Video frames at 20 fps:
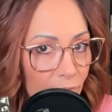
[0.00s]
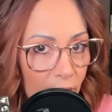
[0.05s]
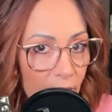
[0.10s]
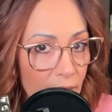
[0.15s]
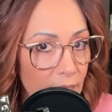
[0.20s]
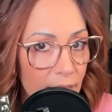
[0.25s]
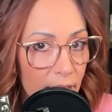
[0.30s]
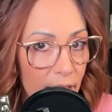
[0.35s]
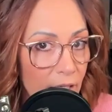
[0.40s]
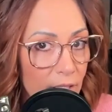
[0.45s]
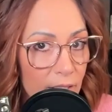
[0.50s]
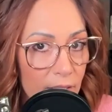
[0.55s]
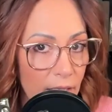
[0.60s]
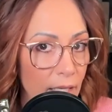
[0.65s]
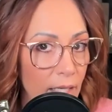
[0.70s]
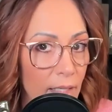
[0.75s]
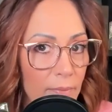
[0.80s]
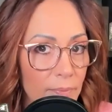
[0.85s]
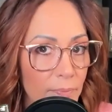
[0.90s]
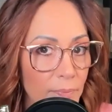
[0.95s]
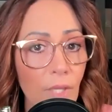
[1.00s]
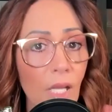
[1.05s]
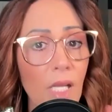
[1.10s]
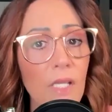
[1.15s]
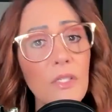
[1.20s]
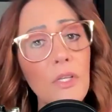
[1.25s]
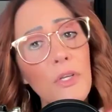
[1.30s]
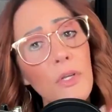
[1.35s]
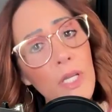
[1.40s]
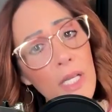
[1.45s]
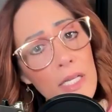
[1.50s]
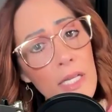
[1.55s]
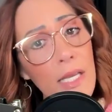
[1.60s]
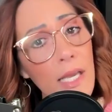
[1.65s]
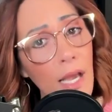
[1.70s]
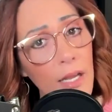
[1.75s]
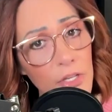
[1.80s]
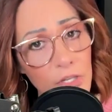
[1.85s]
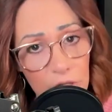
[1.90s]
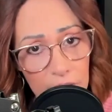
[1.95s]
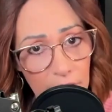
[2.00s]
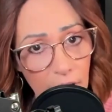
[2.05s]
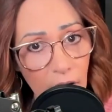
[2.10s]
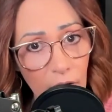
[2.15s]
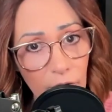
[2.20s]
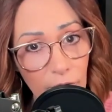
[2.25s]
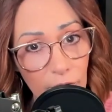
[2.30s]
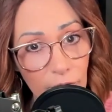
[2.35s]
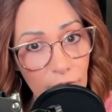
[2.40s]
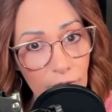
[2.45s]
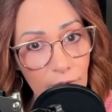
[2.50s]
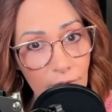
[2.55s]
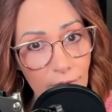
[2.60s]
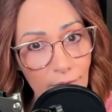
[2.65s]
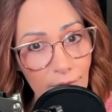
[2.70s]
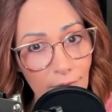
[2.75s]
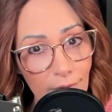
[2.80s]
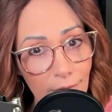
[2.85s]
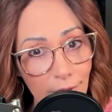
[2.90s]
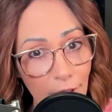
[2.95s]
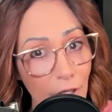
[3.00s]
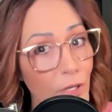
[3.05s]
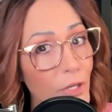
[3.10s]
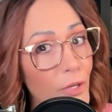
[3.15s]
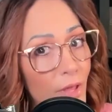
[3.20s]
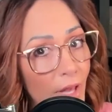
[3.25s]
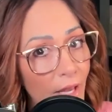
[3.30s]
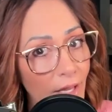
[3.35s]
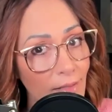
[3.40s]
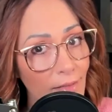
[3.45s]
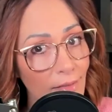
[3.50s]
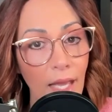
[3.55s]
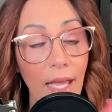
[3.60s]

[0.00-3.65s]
scarcity. So you need to catch yourself when you do that.